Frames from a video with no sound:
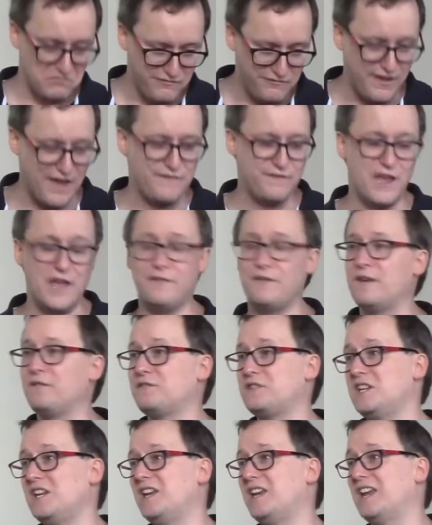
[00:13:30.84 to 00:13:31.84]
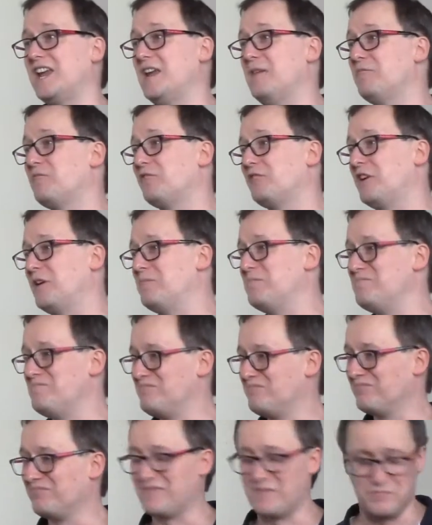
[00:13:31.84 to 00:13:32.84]
FFT came
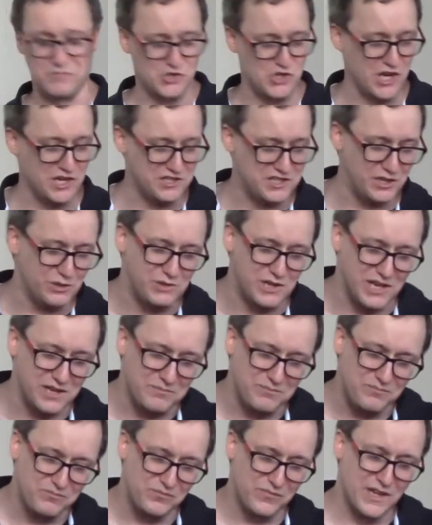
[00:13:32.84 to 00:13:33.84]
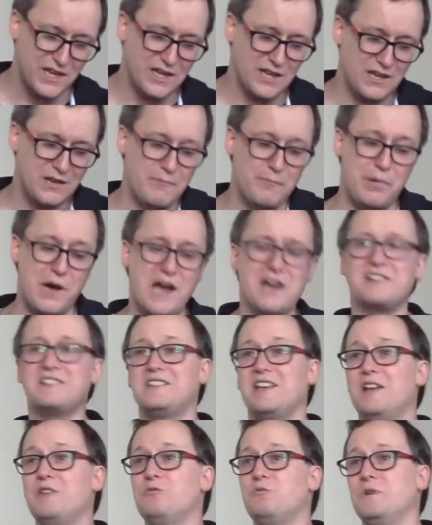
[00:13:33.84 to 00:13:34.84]
from John Tukey.
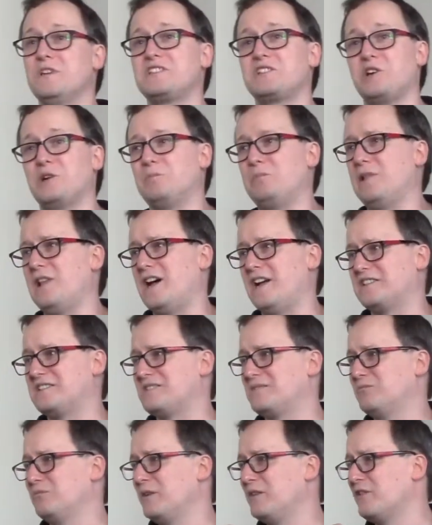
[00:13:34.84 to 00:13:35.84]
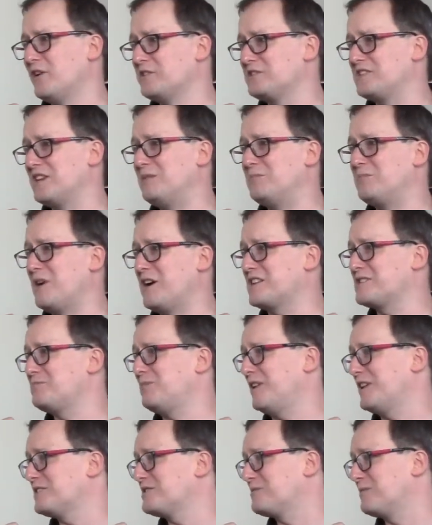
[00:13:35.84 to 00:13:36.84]
Box and whisker plots. We've all seen box
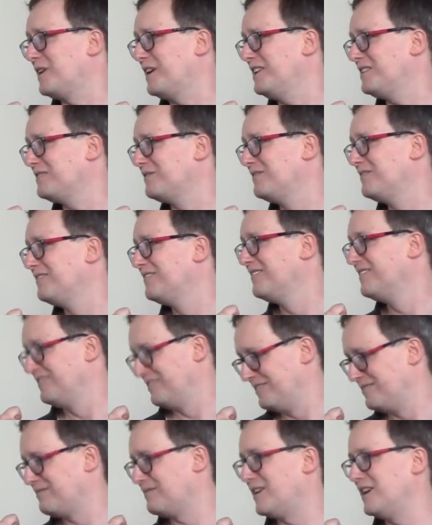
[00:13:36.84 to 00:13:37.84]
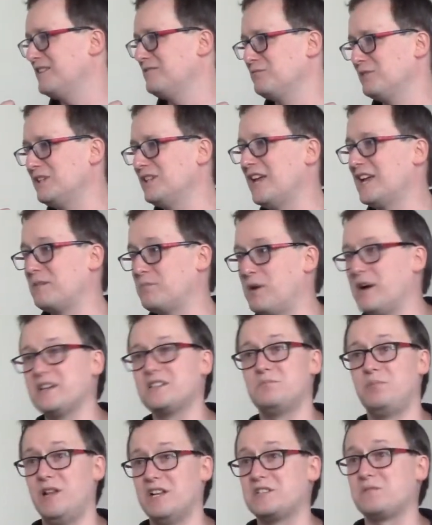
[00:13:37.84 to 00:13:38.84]
plots, right? Right? We like box
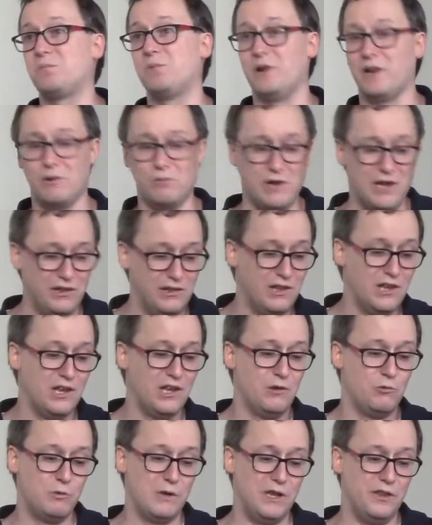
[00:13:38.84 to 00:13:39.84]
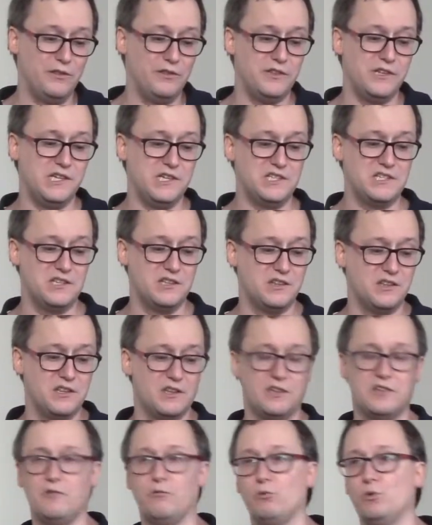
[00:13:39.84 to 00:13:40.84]
plots pretty well. Well,
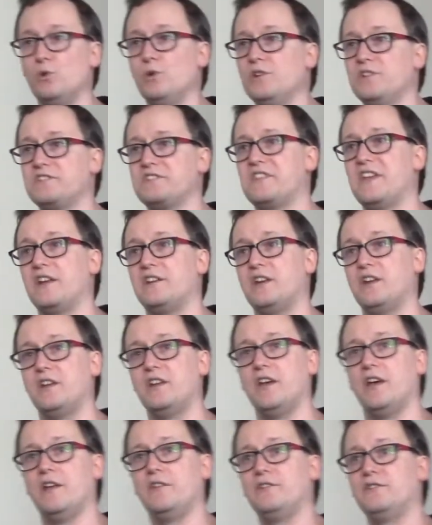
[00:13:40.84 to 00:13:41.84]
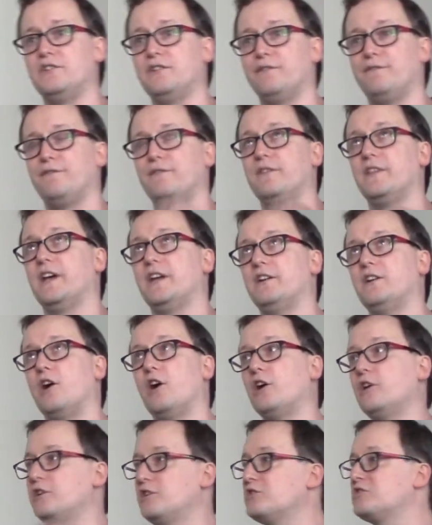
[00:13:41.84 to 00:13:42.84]
the rules that
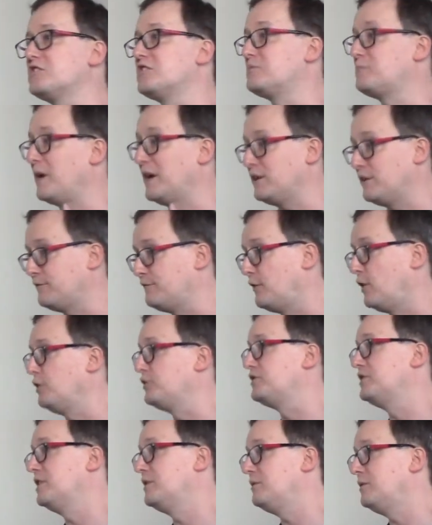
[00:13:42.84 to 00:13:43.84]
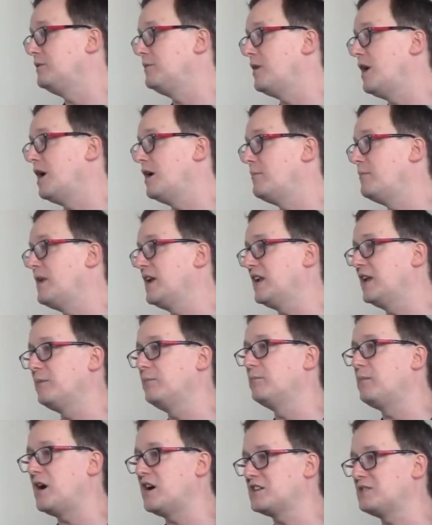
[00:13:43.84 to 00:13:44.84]
R uses by default in
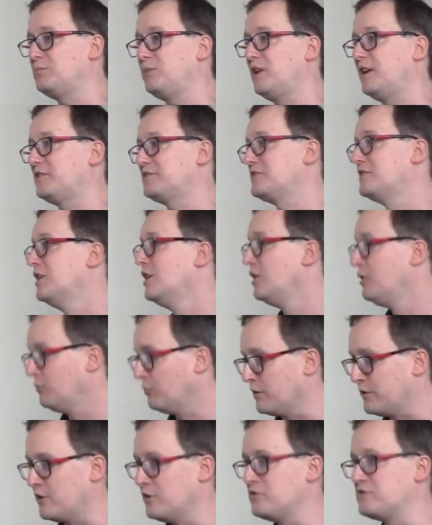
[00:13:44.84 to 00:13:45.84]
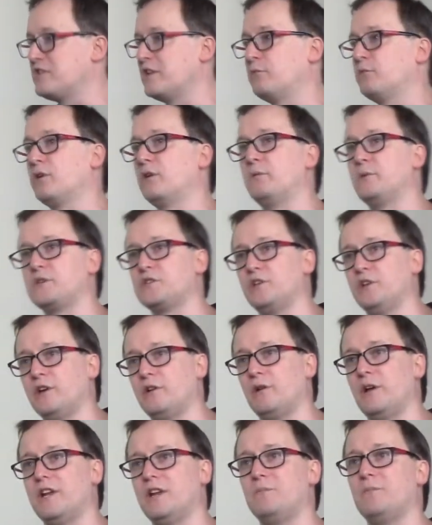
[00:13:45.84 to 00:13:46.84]
making box plots were those that were originally
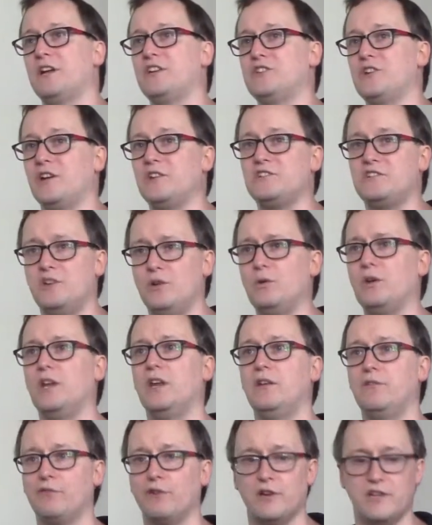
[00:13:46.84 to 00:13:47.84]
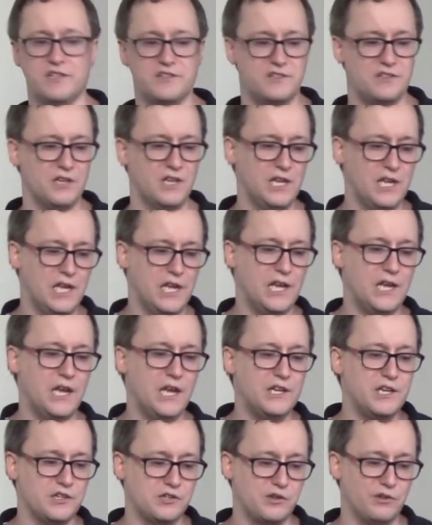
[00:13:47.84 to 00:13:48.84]
created by John Tukey for his
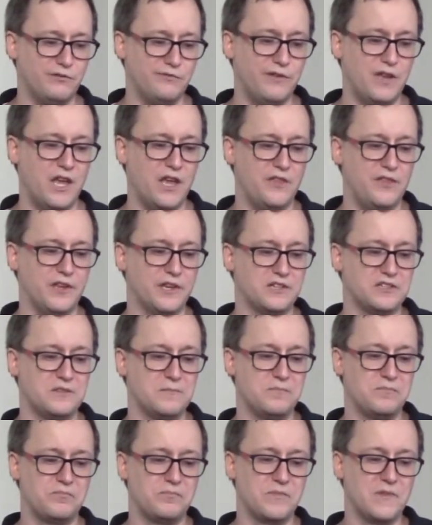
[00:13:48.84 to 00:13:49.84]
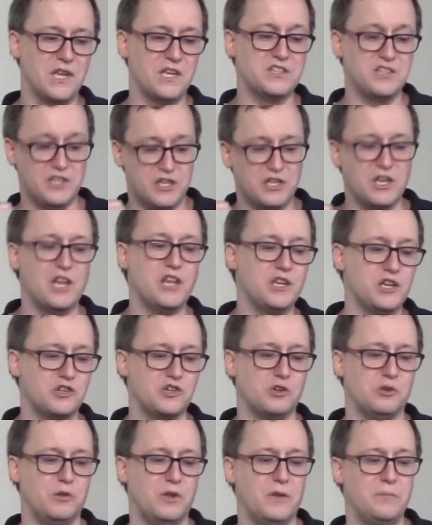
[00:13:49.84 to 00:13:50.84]
initial things, as
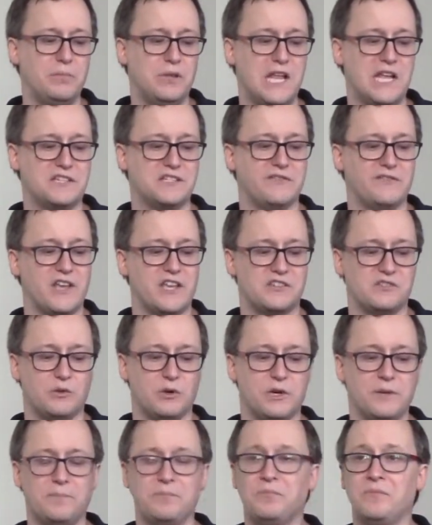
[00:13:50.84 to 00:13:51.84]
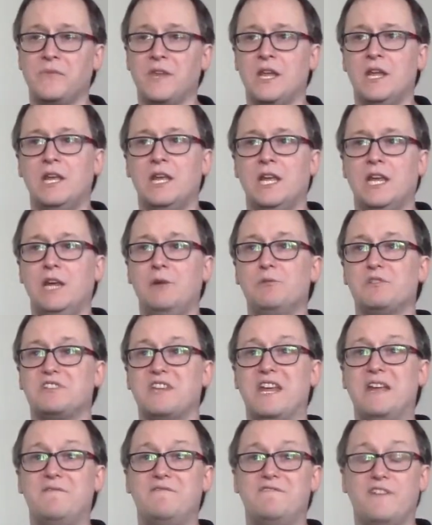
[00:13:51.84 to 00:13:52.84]
initial plots of that sort. He was
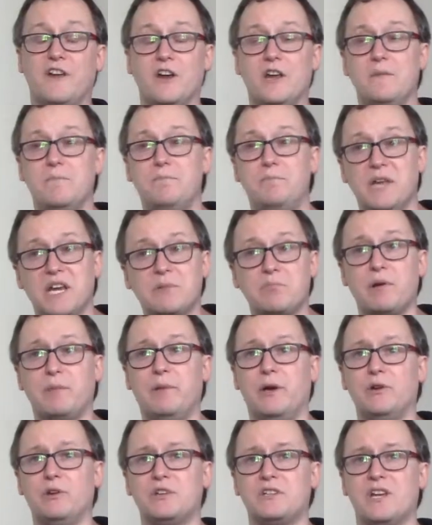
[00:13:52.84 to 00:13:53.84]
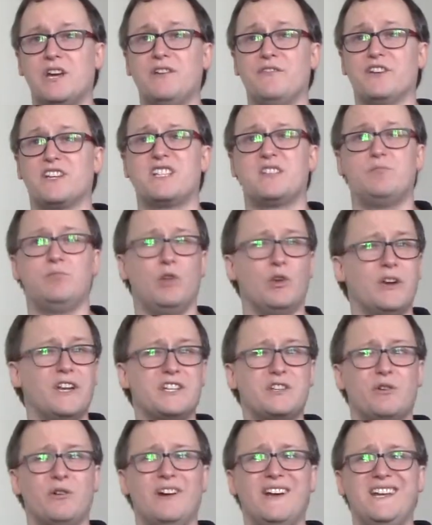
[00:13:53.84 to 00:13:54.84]
a very big proponent of
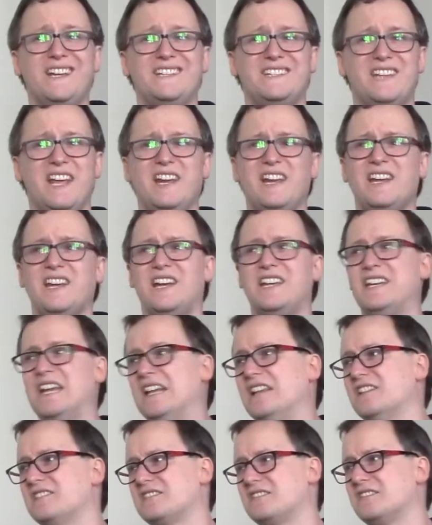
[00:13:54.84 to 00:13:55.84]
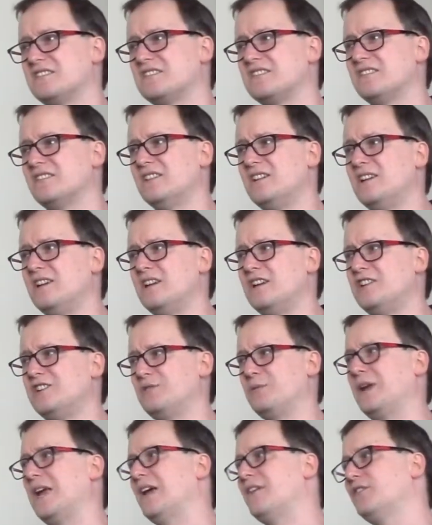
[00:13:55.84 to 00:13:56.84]
exploratory data analysis.
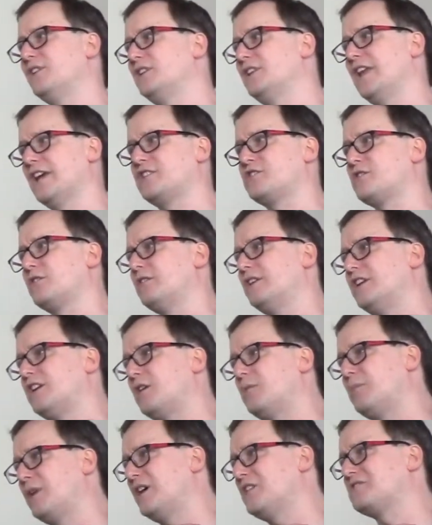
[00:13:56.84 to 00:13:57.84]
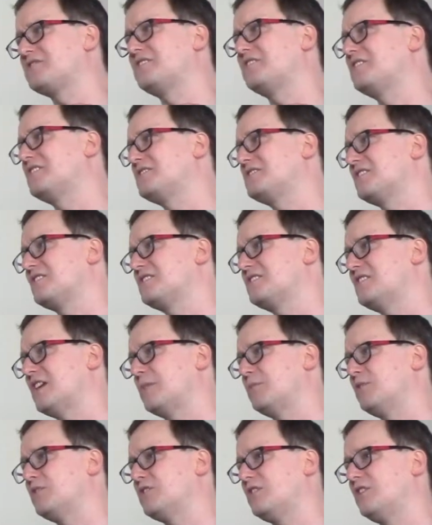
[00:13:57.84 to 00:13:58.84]
Do we have a lecture in our biostatistics
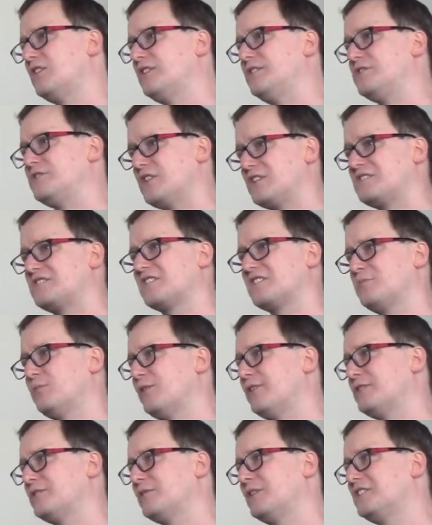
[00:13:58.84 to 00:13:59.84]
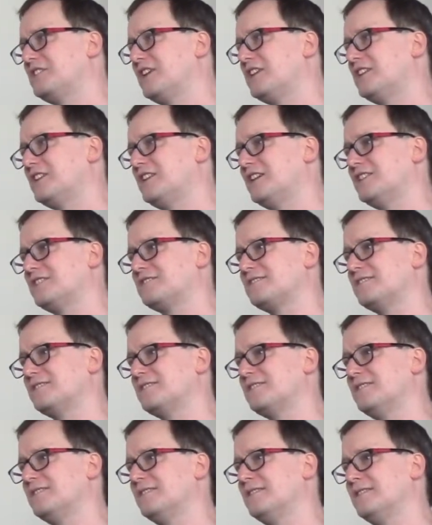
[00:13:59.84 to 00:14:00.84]
segment on just exploratory data analysis?